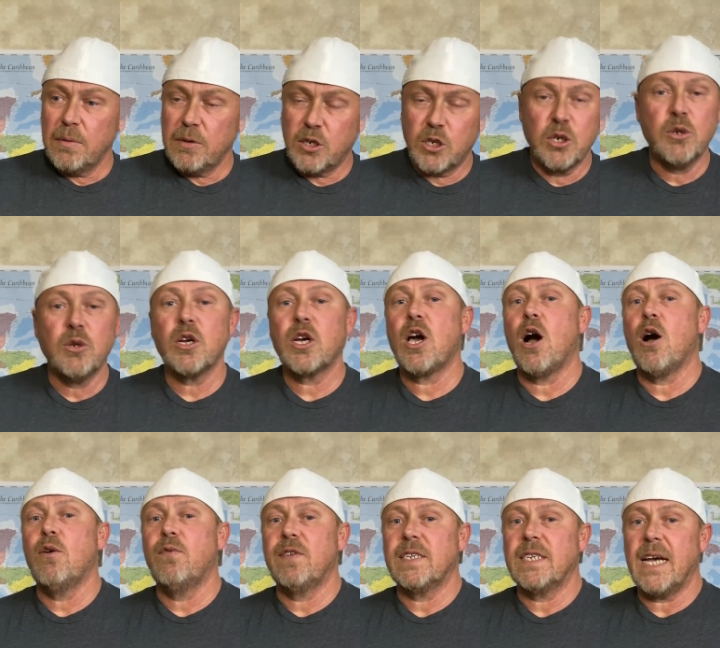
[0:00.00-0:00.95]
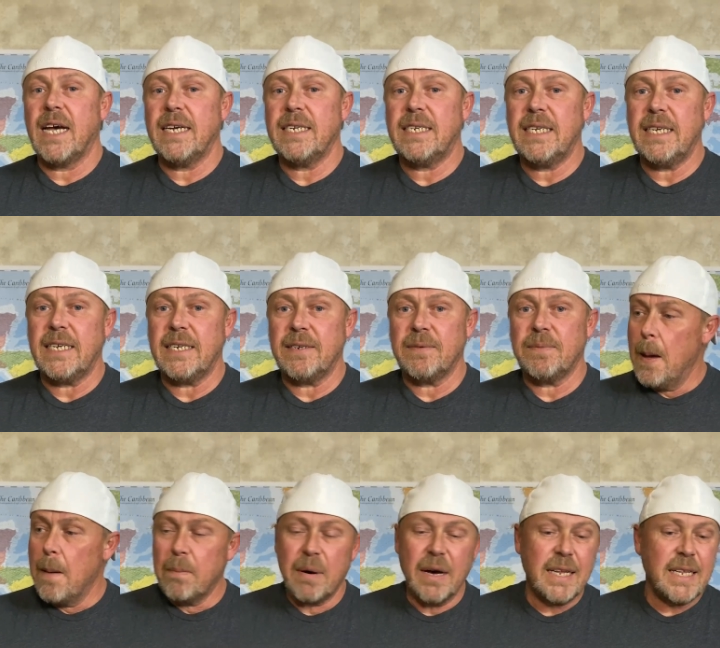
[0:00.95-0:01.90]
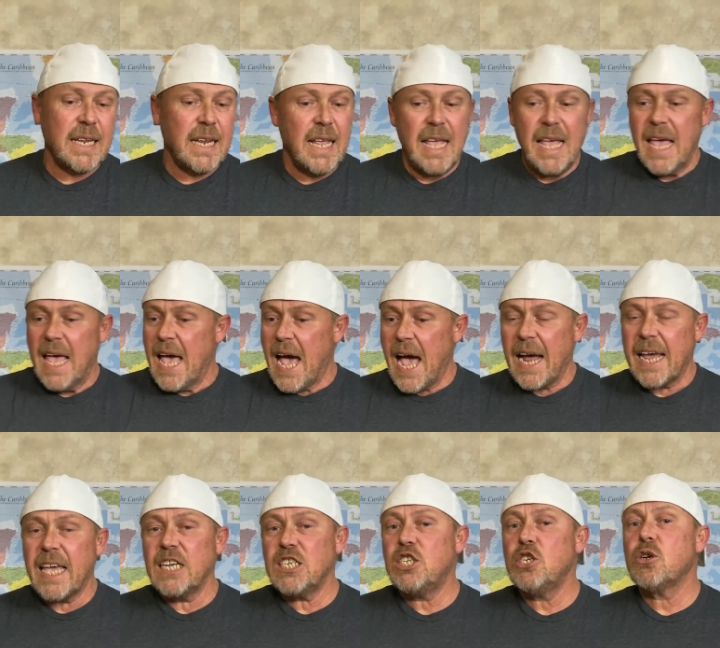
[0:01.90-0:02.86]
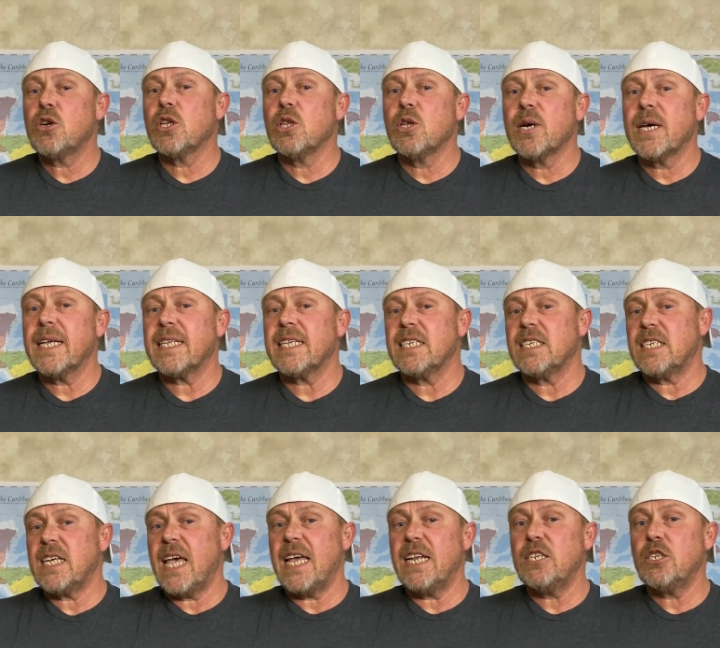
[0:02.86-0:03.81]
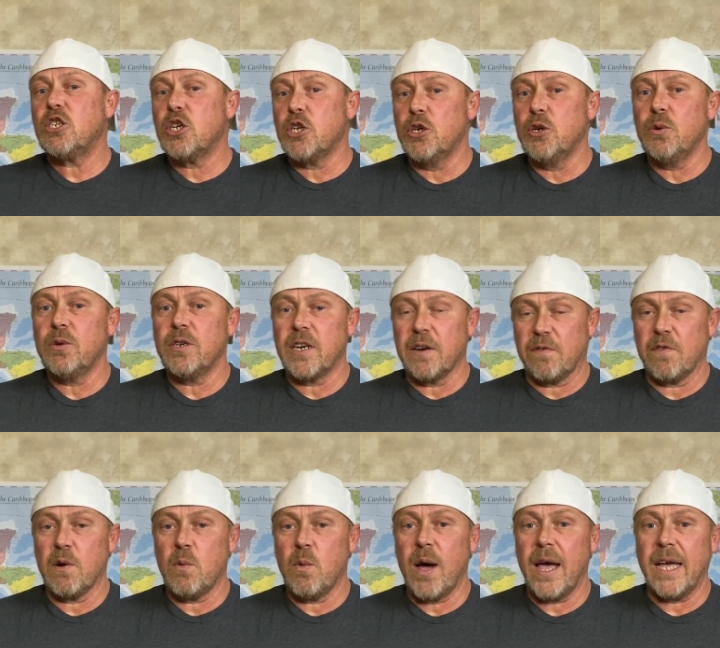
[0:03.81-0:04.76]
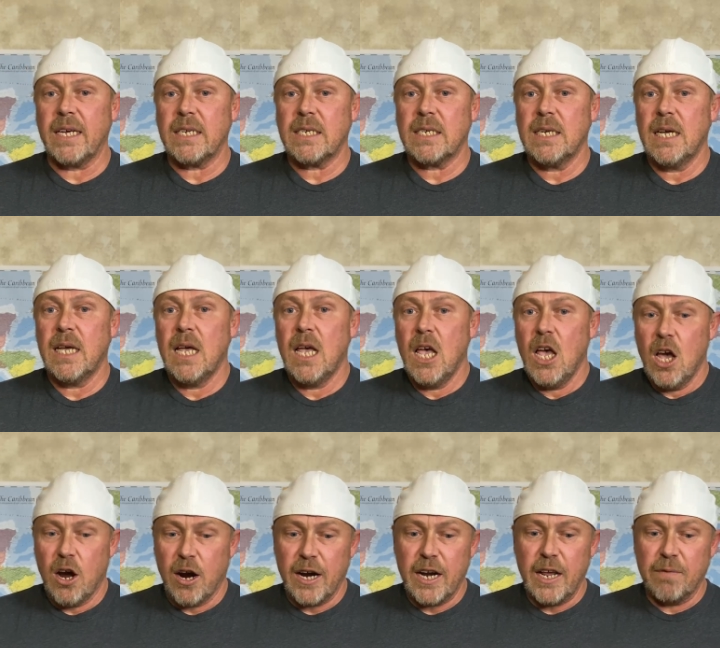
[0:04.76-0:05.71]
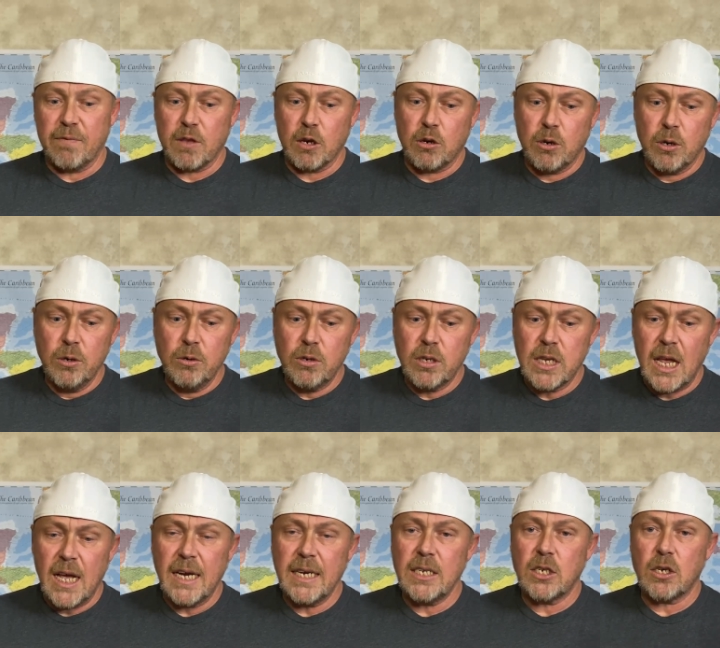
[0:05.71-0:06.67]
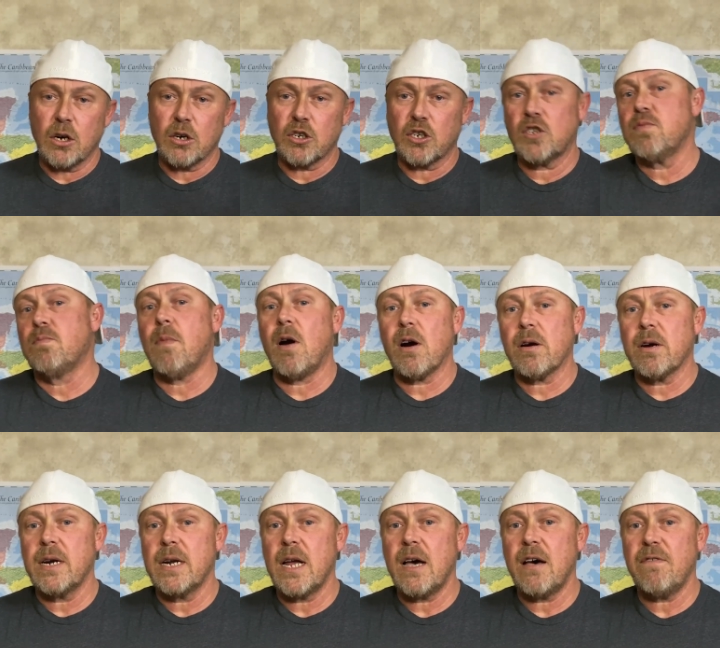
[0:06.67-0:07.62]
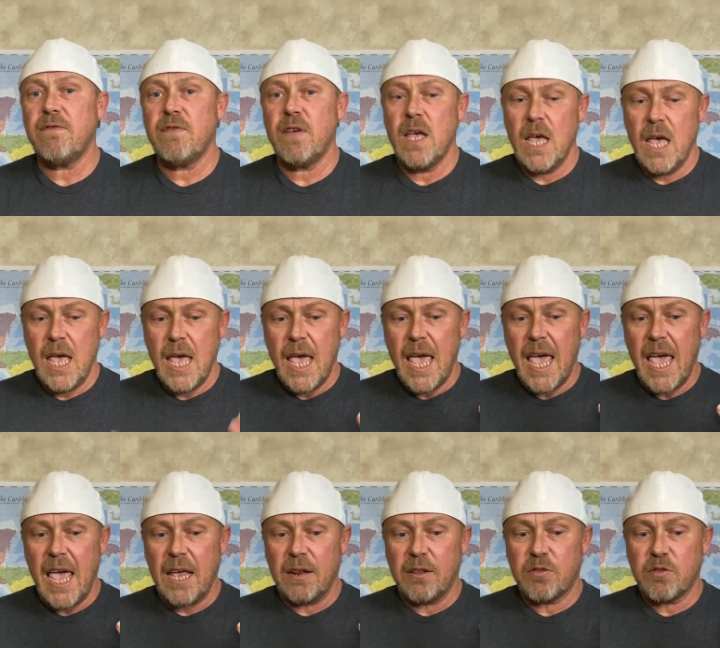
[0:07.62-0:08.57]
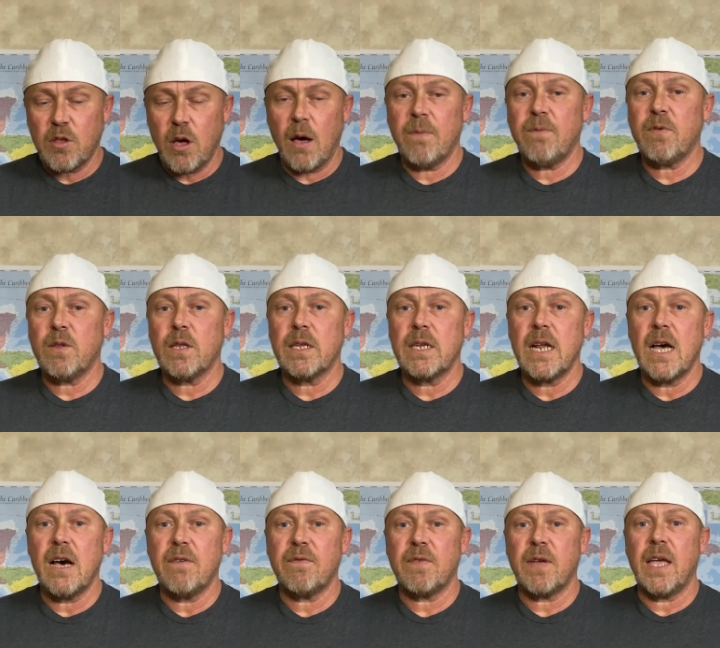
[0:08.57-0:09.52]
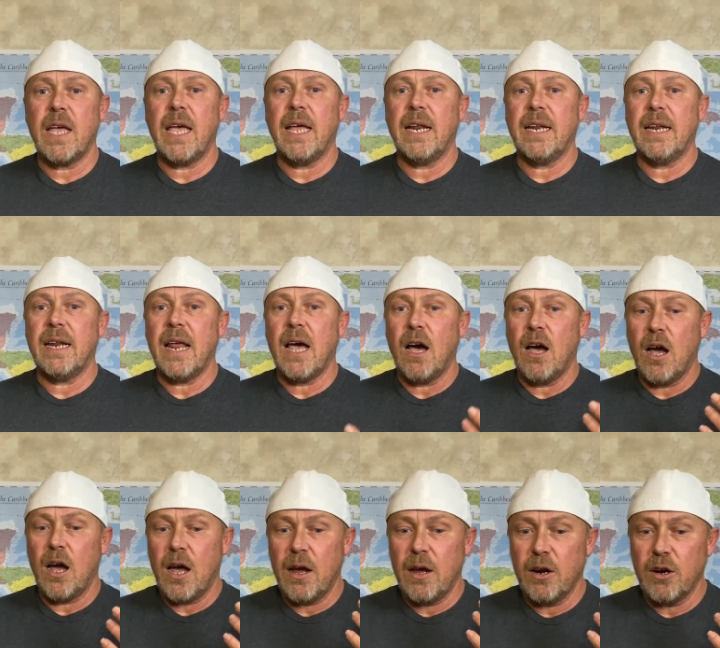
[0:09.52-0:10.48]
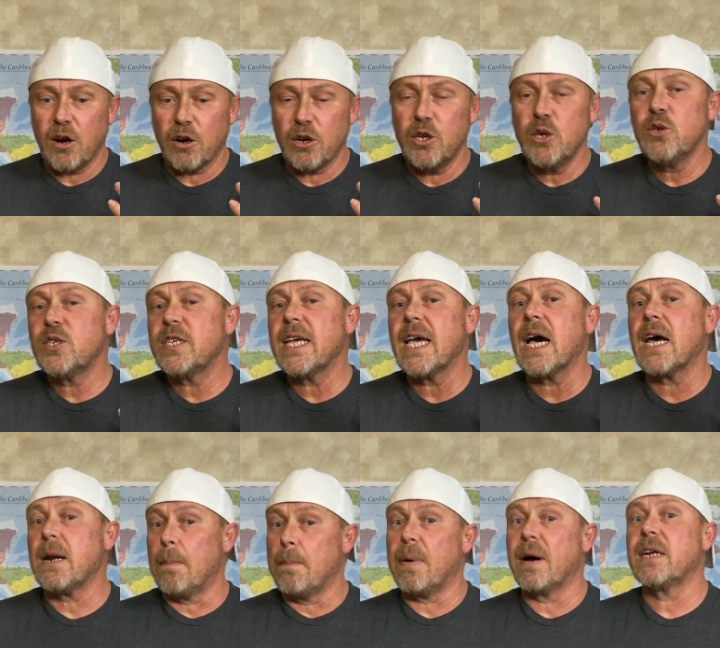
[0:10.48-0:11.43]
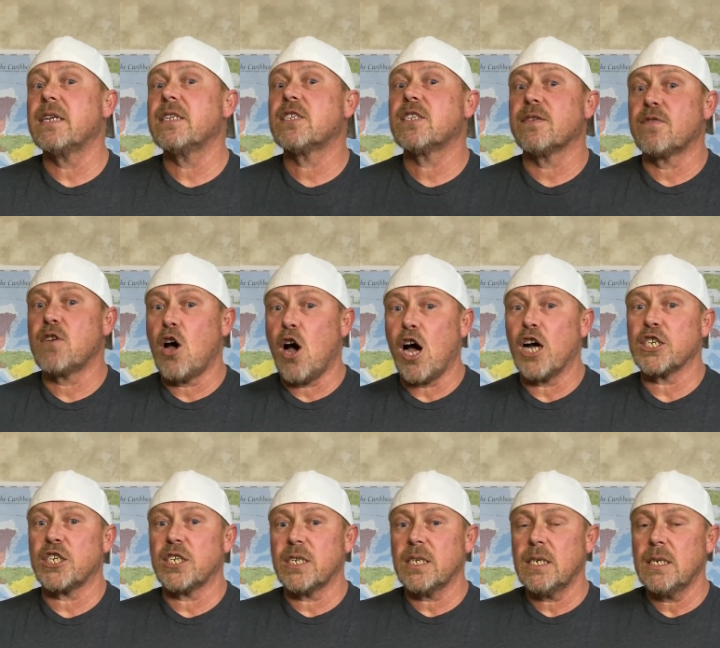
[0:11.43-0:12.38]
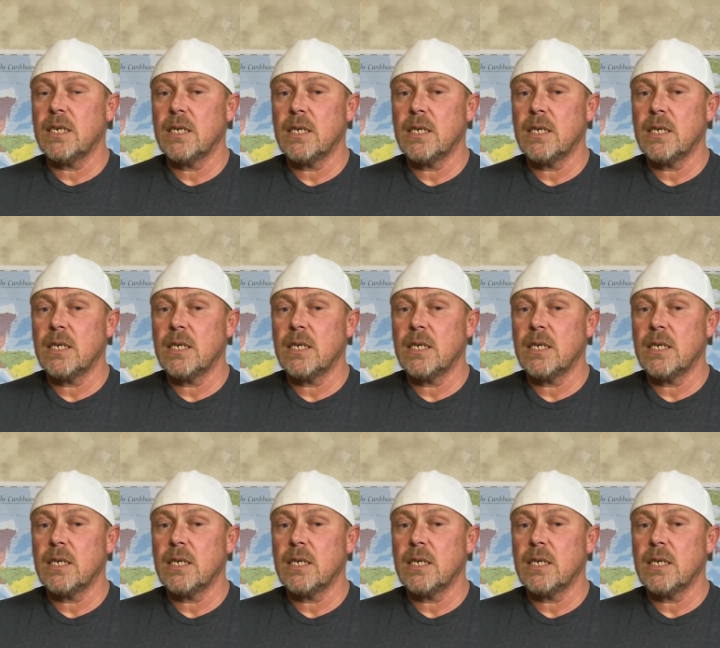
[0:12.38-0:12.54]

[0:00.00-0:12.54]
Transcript: due to COVID 19. But I guess you can look at this in two different ways. All right, if the cruise lines are smart enough and thoughtful enough and are using an abundance of caution